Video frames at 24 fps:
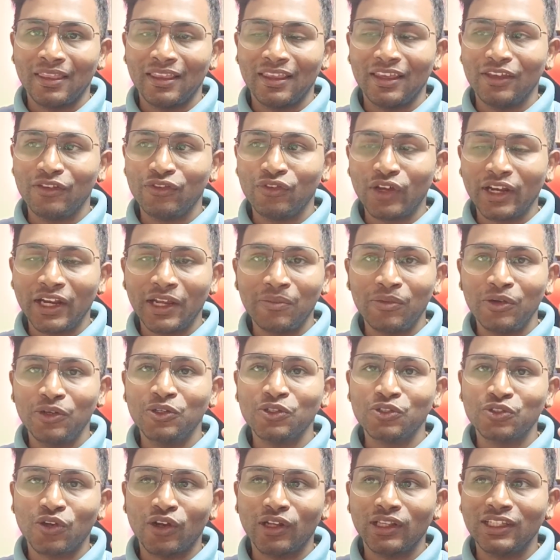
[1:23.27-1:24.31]
If you are able
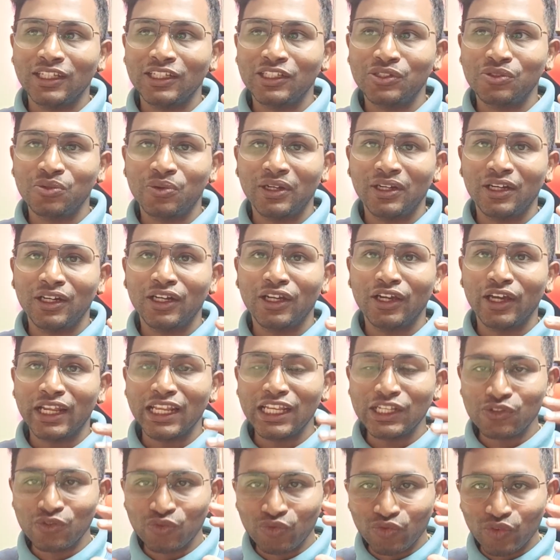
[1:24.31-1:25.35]
to solve these 200
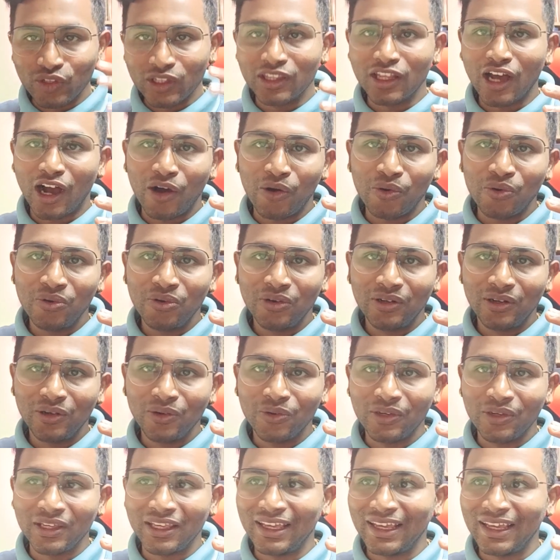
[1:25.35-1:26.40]
queries without
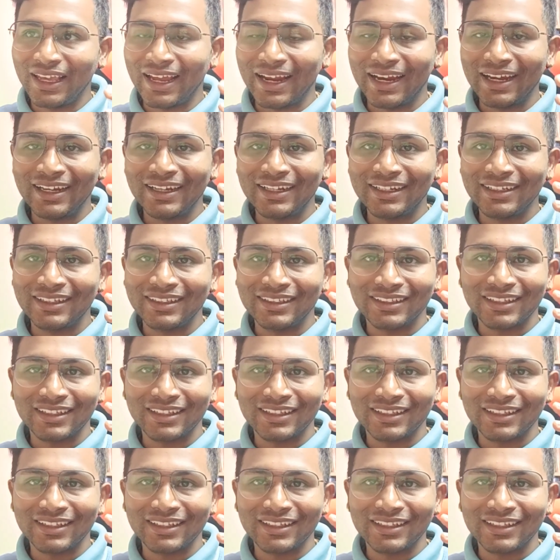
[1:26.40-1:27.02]
looking at